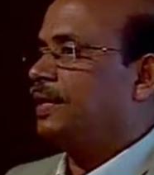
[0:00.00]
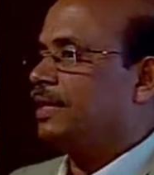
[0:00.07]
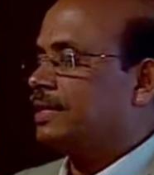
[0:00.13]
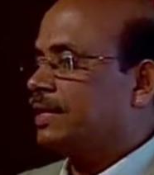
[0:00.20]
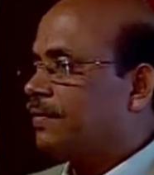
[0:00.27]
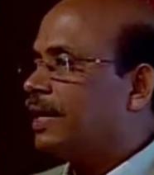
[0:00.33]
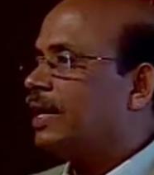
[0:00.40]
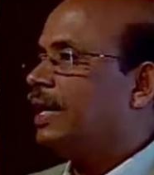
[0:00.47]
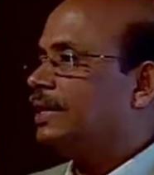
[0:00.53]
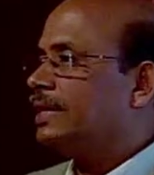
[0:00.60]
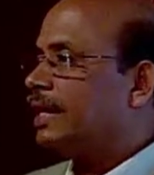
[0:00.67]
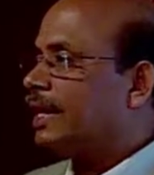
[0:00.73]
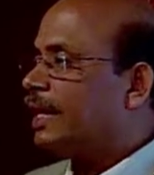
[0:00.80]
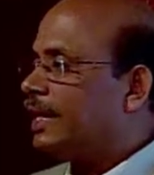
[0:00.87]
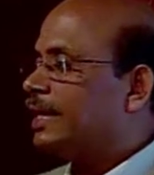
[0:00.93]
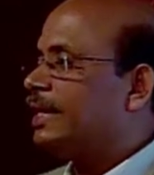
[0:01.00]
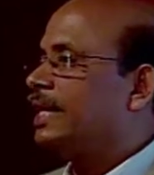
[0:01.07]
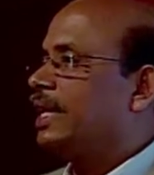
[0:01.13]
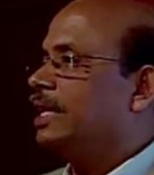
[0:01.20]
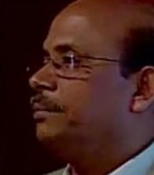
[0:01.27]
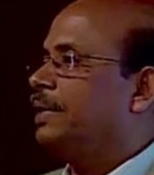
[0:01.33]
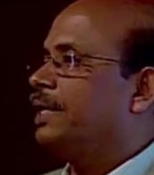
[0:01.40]
several other related
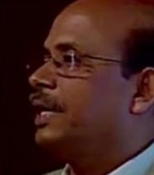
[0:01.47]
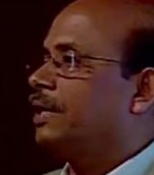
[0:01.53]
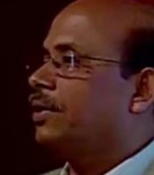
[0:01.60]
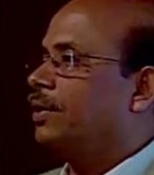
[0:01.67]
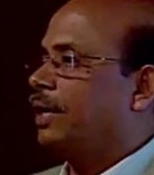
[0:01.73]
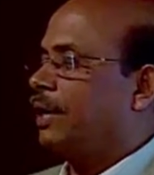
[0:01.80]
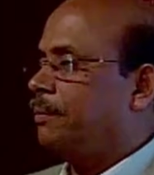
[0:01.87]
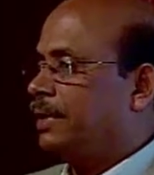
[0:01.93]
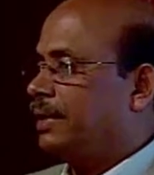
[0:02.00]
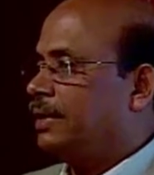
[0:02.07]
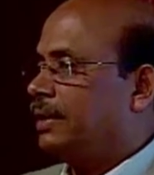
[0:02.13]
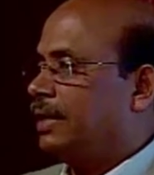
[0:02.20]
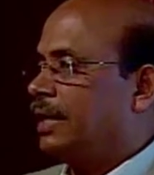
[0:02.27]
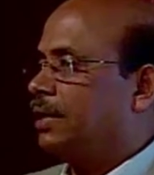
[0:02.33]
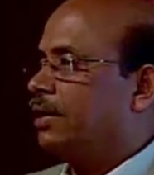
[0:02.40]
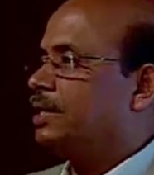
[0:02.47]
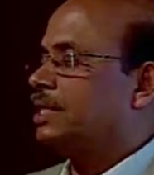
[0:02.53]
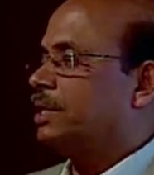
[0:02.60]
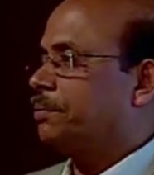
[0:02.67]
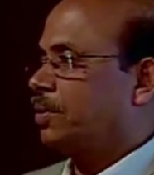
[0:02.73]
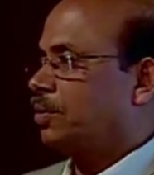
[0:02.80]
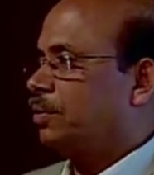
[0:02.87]
dynamic
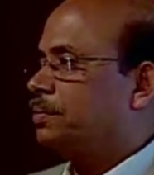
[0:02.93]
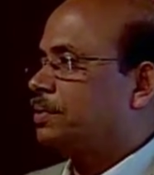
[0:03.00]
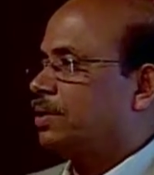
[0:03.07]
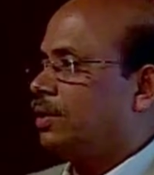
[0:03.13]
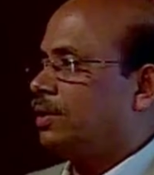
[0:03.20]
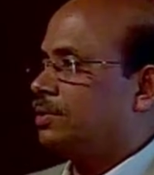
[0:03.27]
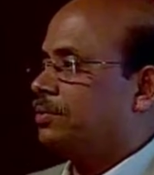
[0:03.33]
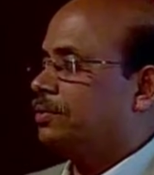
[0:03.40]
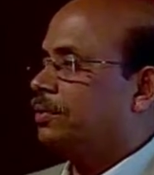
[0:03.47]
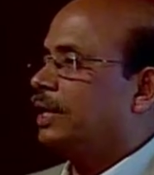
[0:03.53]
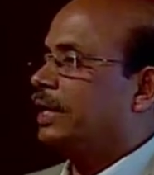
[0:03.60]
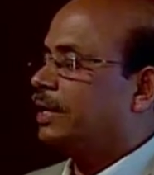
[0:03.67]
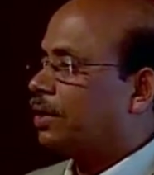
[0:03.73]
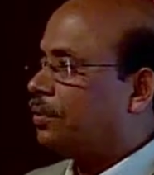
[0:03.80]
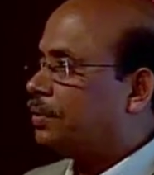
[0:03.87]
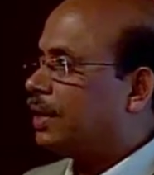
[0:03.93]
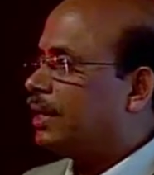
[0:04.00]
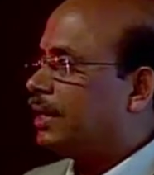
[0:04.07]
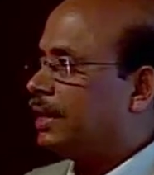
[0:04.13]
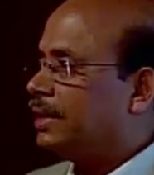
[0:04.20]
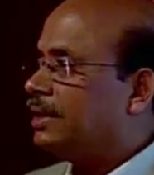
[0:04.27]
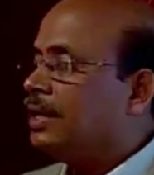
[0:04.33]
aeroelastic problems are also
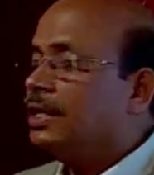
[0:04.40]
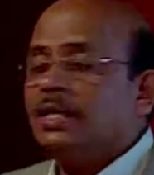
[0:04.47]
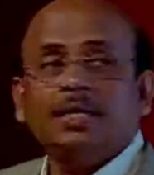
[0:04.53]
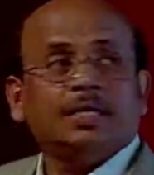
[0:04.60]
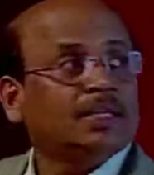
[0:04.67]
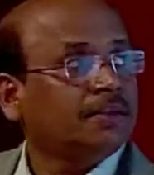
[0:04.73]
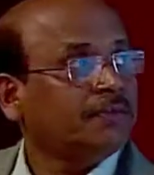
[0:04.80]
encountered in the